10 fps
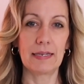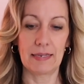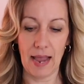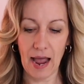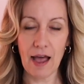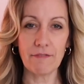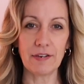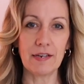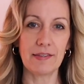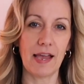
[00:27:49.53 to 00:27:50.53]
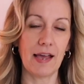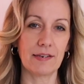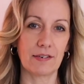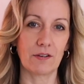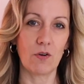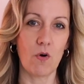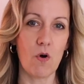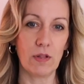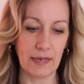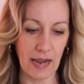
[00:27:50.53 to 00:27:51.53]
Having that
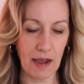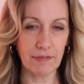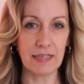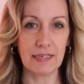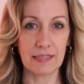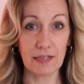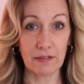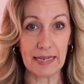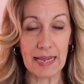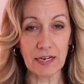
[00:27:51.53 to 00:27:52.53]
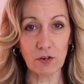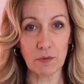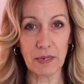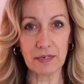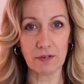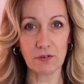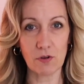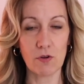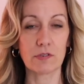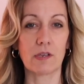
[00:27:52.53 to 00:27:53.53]
goal and having these little incremental
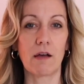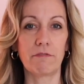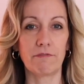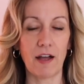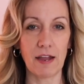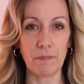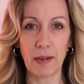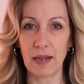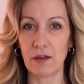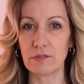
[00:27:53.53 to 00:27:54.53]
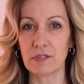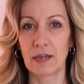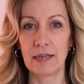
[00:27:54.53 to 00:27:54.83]
goals of 5 pounds